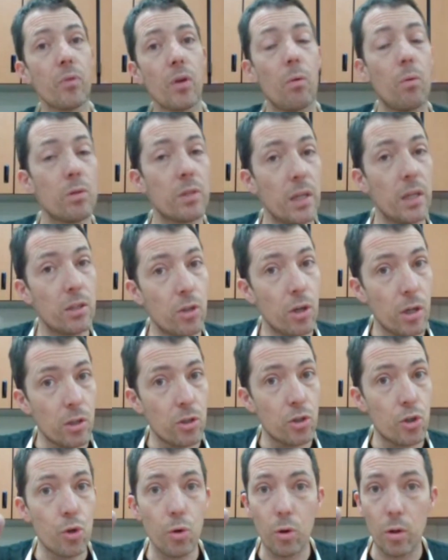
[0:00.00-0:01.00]
was they took a
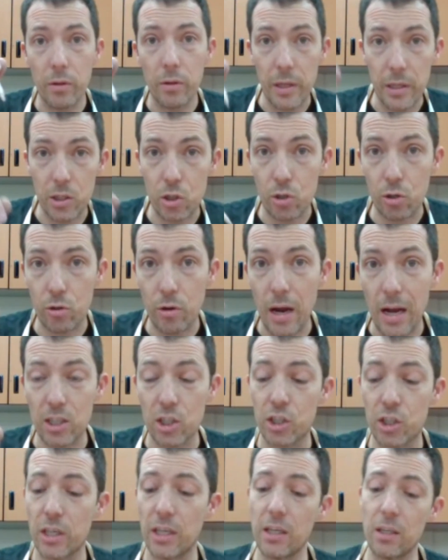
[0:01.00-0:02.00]
tool and they
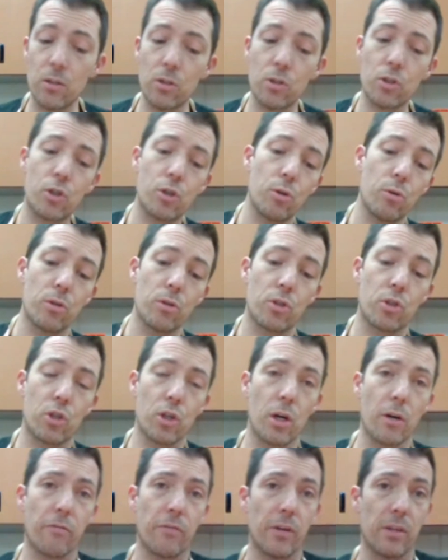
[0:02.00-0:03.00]
scratched into the
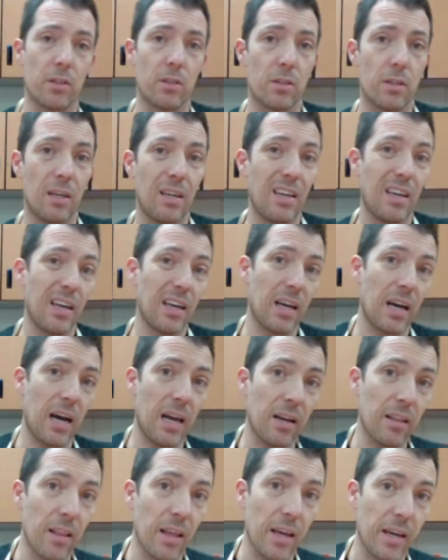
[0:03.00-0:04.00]
surface,
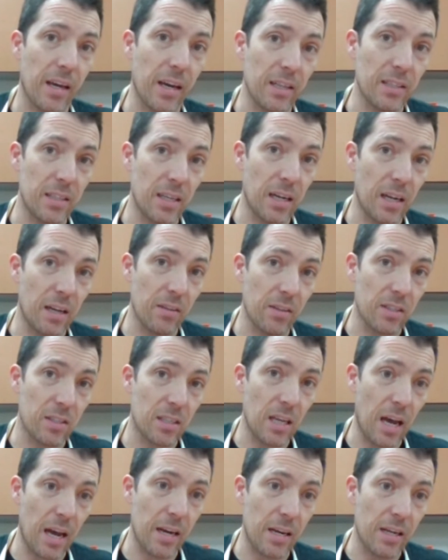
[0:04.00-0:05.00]
kind of like I did on the
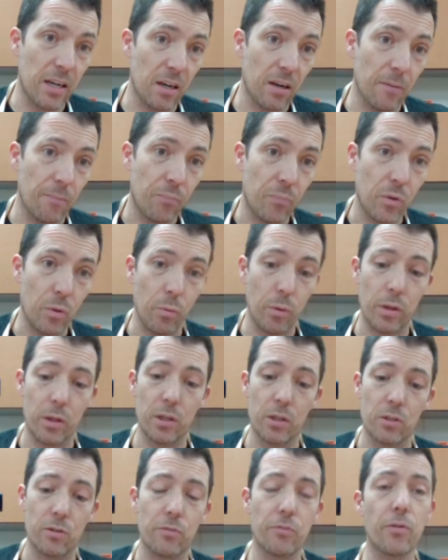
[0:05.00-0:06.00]
side here with
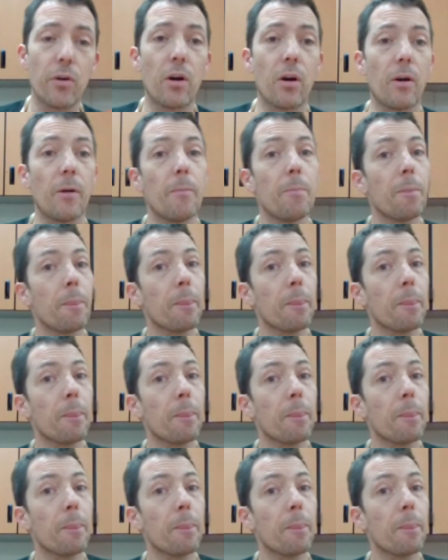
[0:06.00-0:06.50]
his fur.